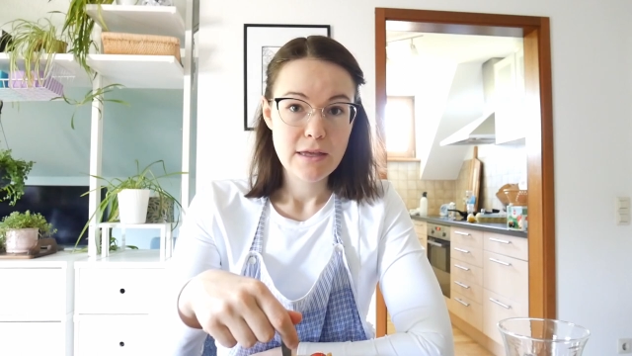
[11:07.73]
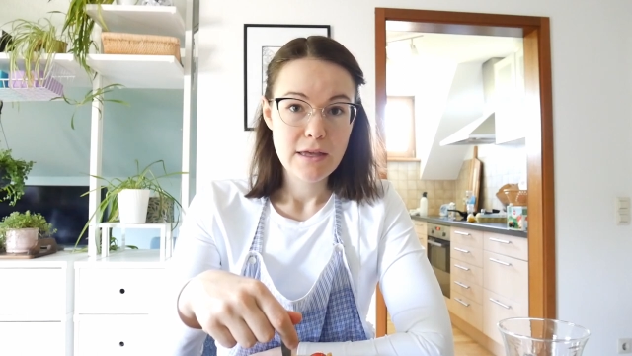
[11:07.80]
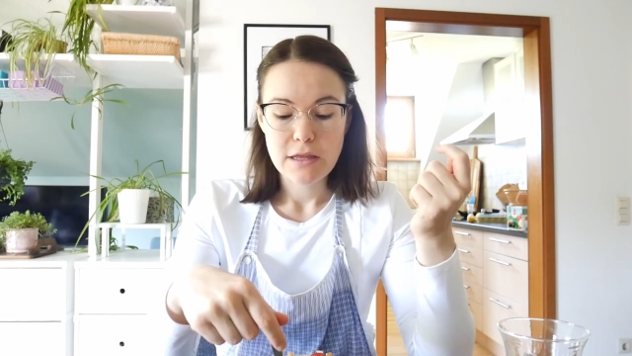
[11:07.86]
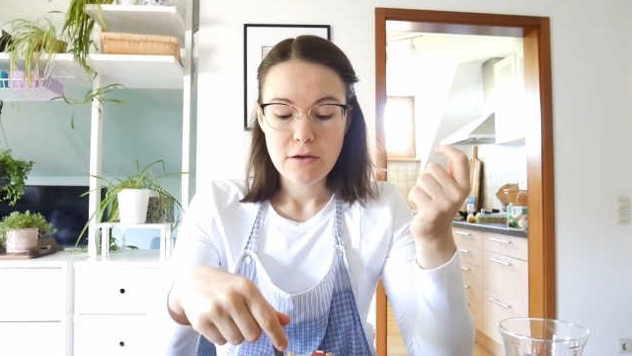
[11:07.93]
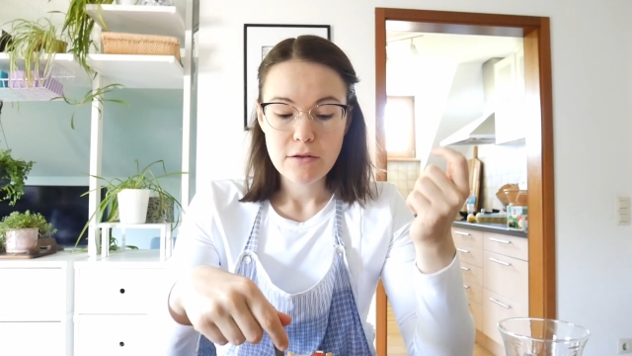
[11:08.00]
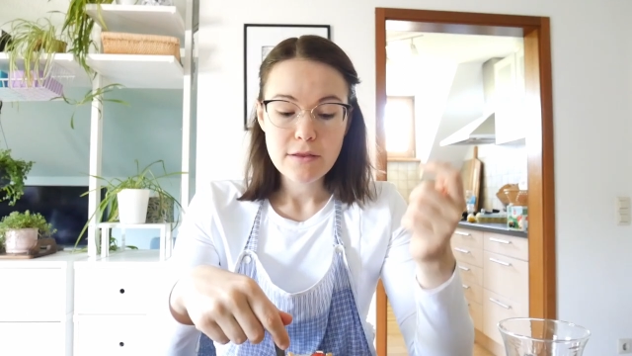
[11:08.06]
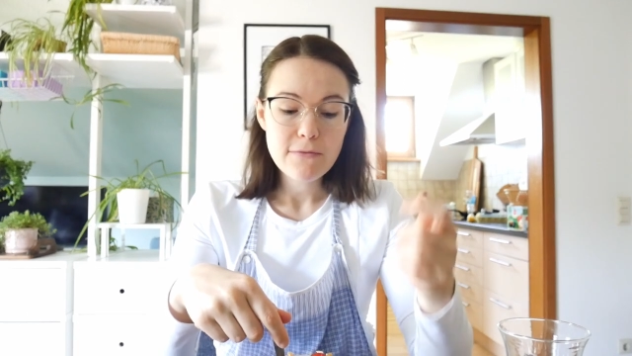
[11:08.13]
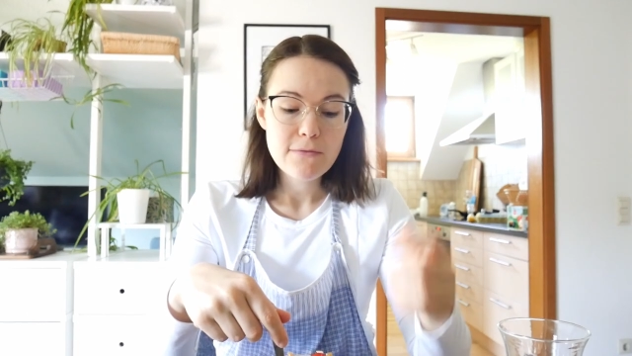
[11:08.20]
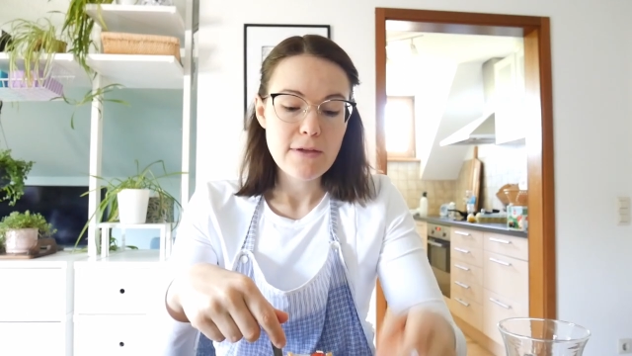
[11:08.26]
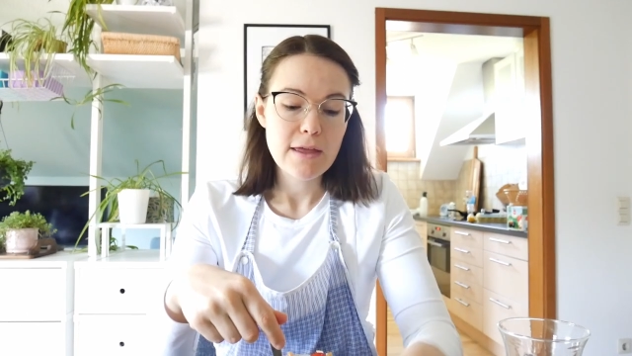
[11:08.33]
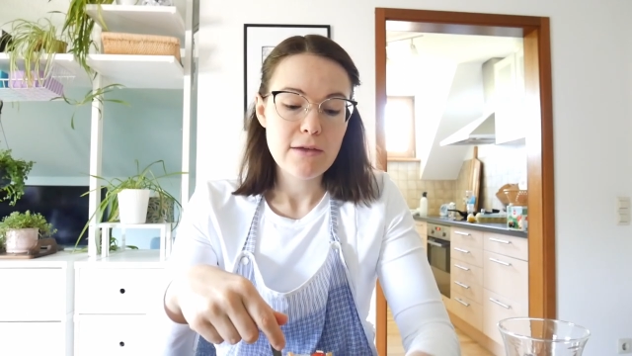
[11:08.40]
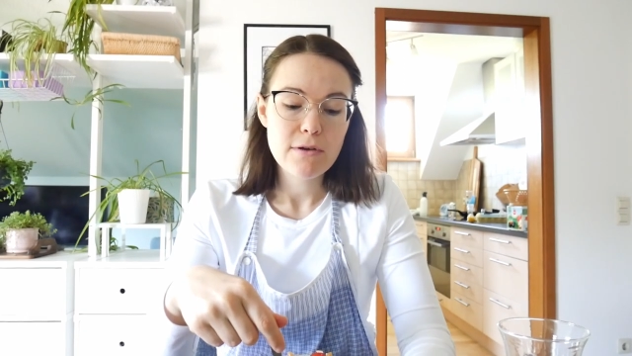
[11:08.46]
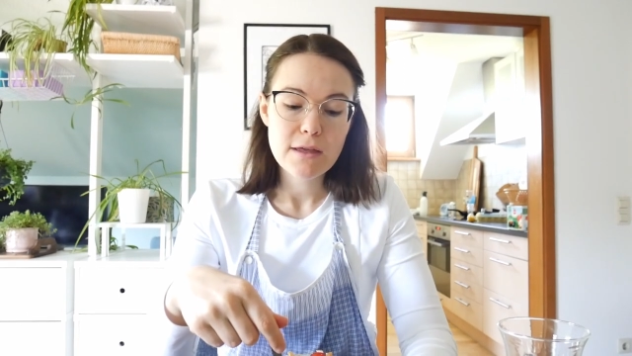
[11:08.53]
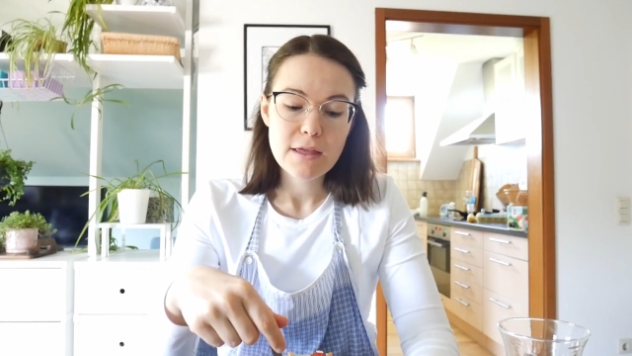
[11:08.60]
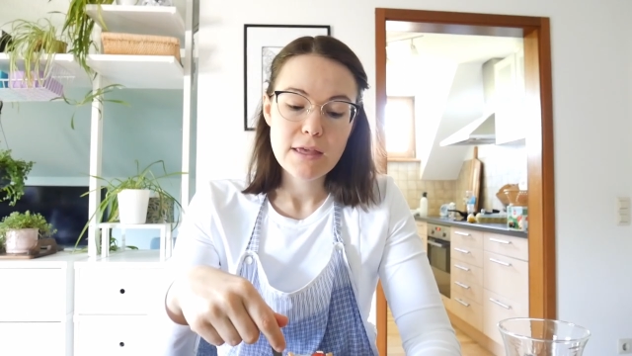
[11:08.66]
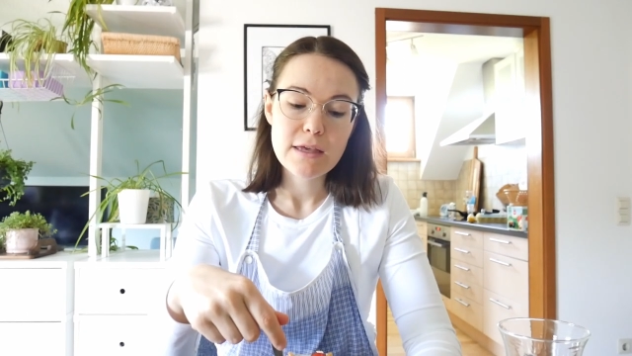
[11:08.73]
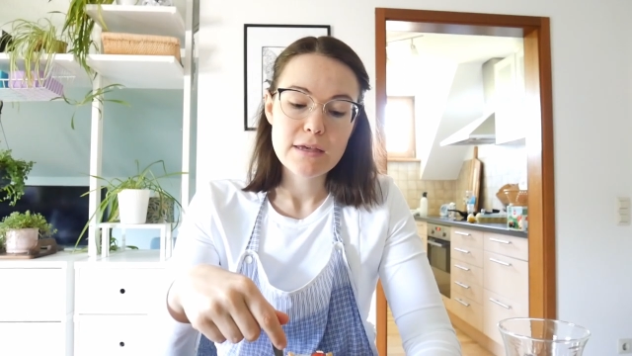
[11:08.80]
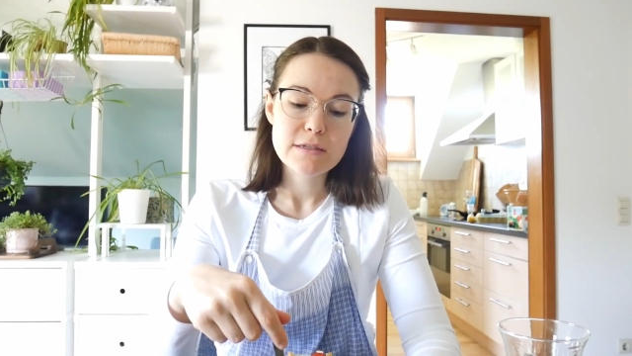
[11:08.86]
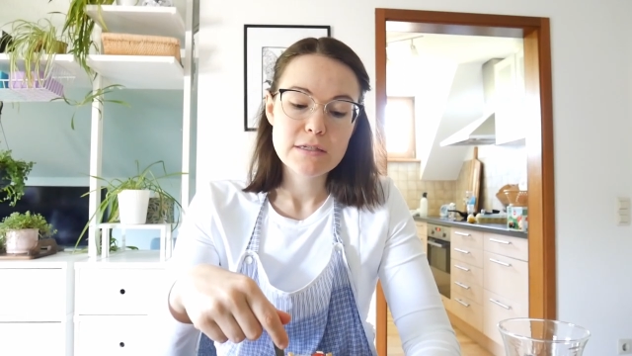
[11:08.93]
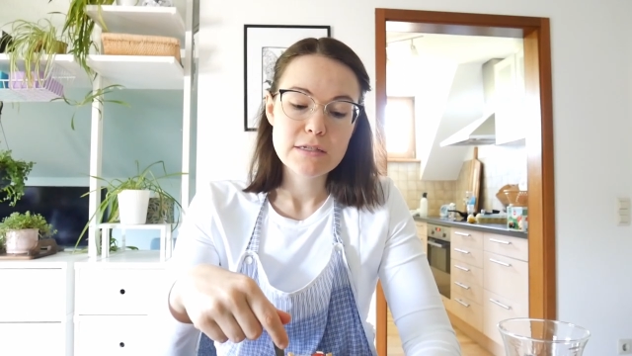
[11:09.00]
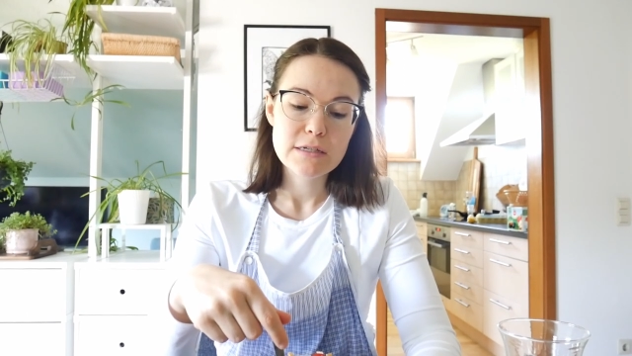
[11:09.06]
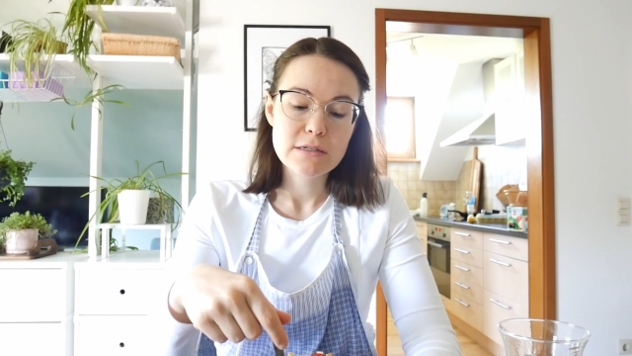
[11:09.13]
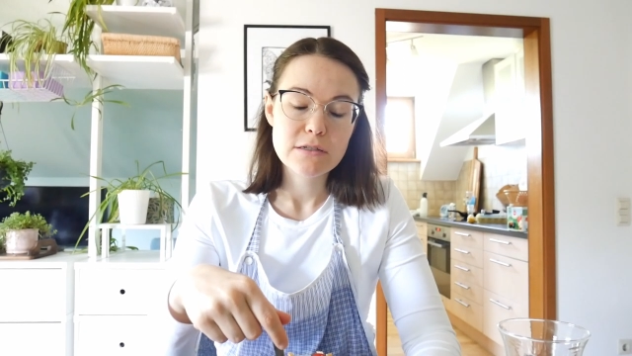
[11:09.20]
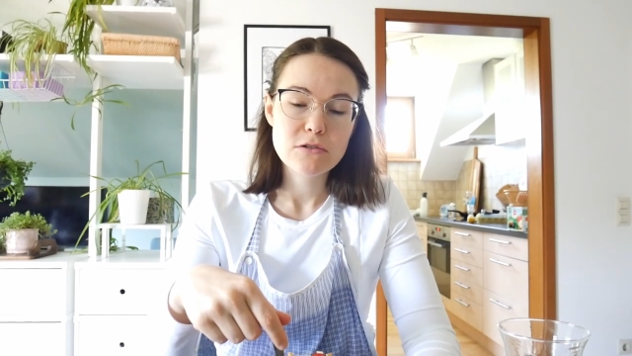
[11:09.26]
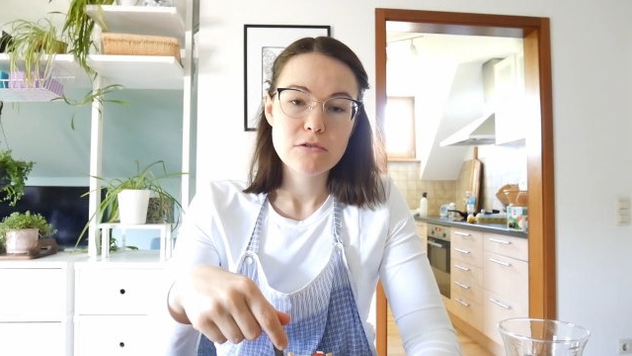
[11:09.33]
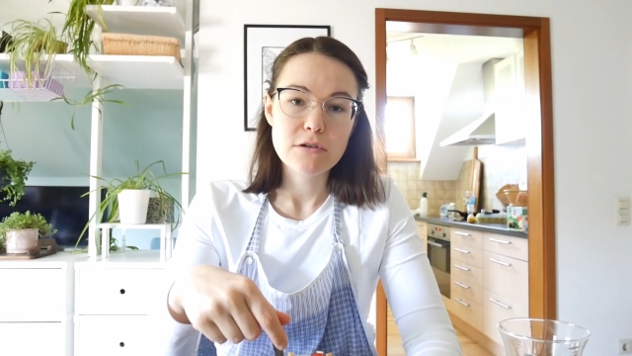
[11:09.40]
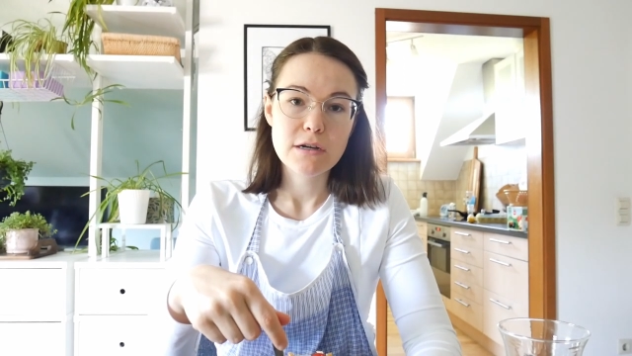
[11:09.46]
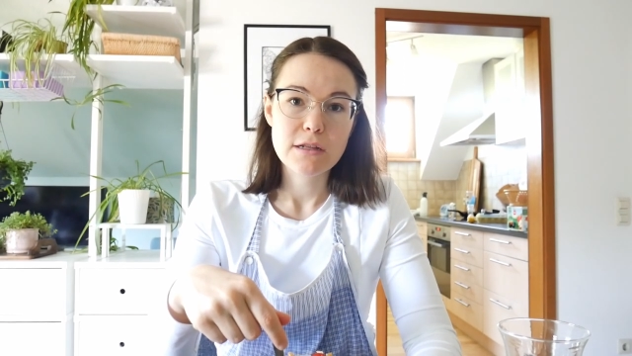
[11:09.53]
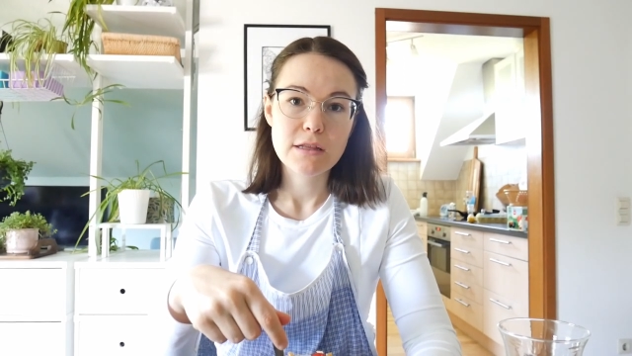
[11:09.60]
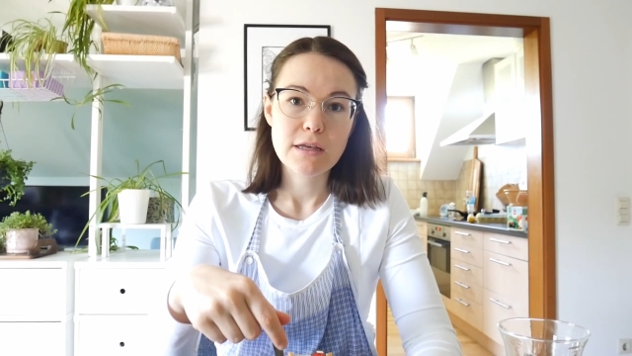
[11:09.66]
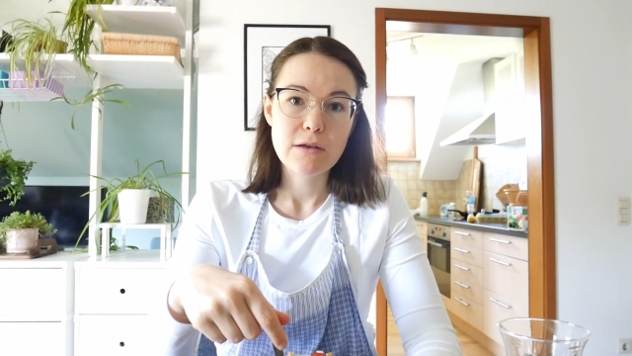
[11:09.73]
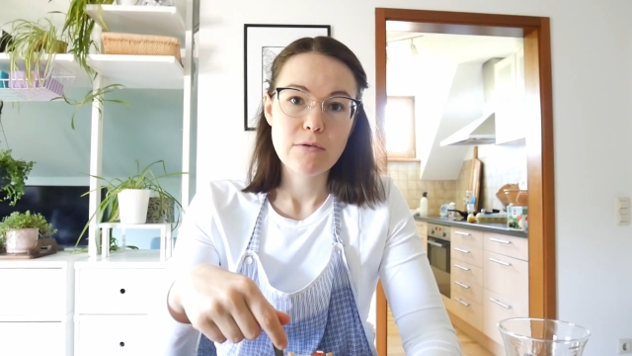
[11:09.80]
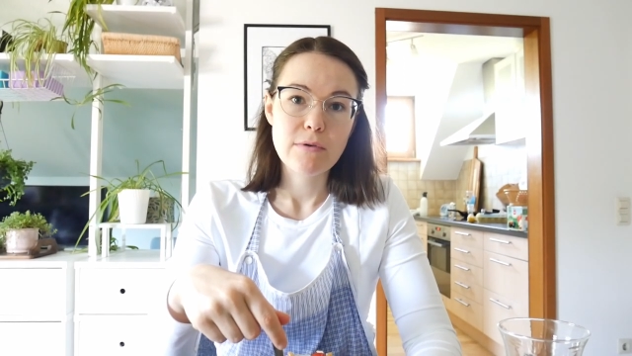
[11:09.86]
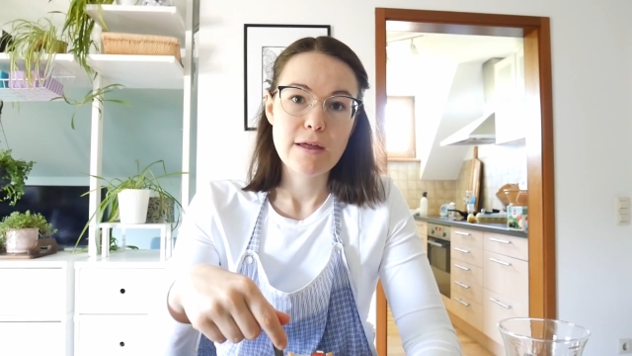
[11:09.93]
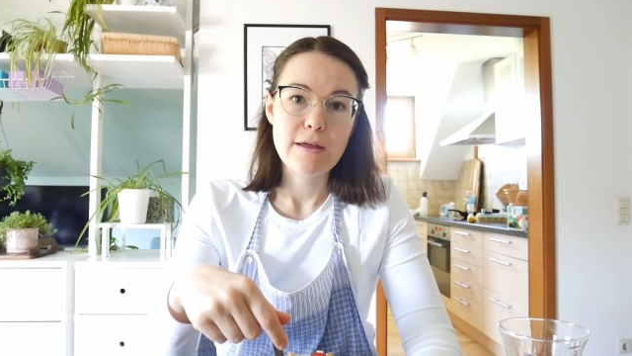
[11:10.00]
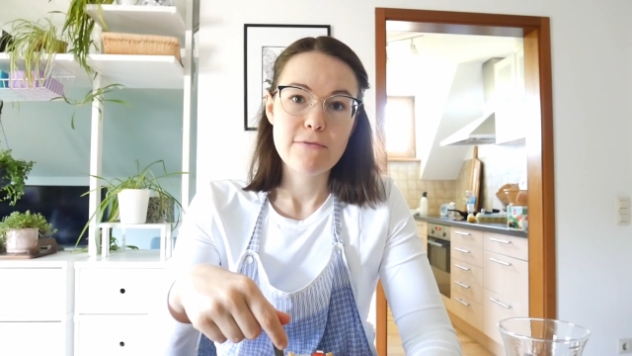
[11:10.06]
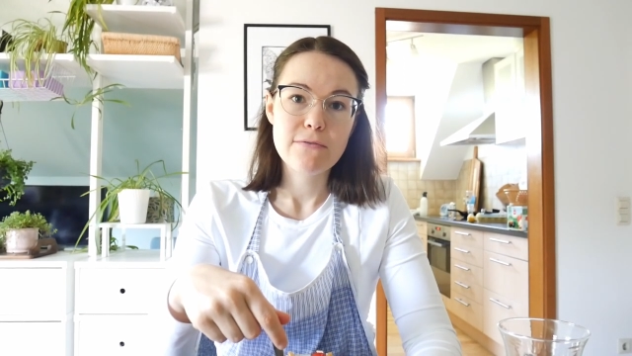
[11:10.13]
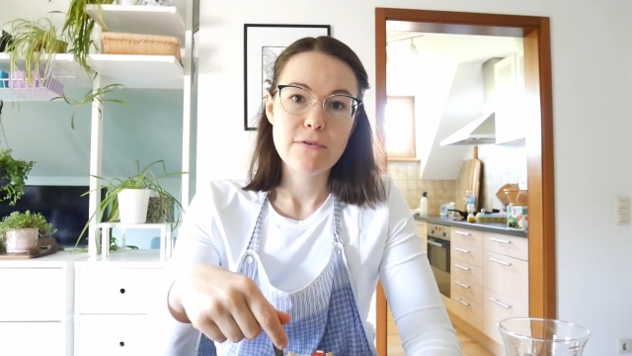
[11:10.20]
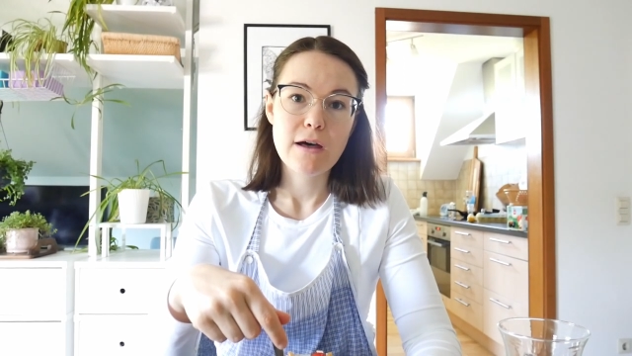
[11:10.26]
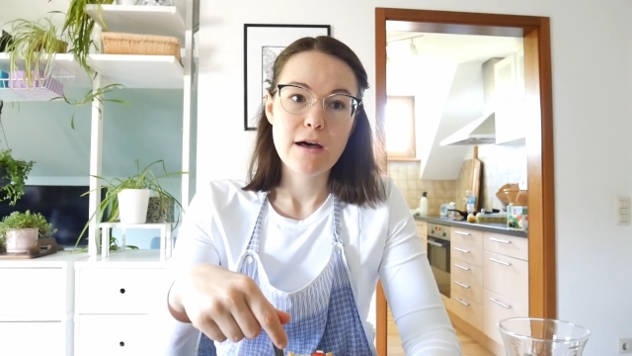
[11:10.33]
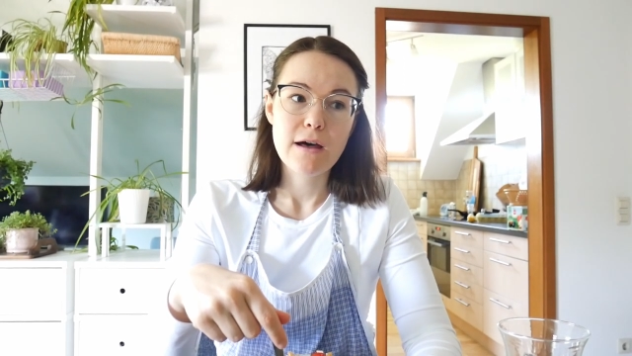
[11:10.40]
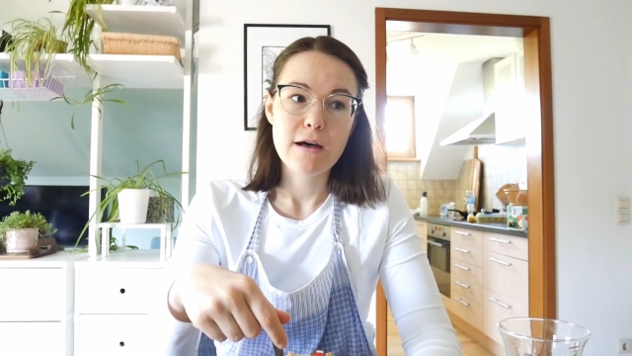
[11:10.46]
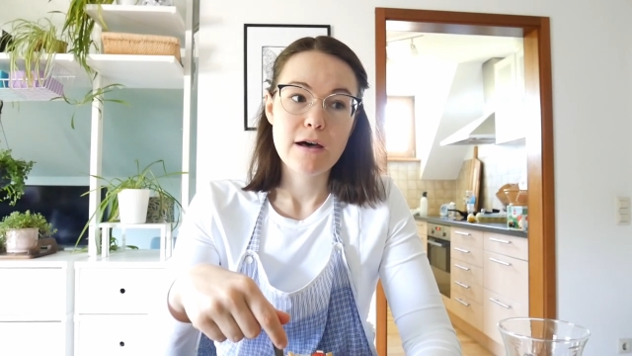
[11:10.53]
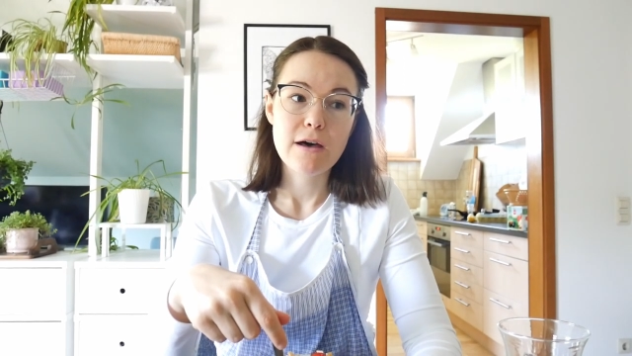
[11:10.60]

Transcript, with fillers: The only thing he is still struggling with are,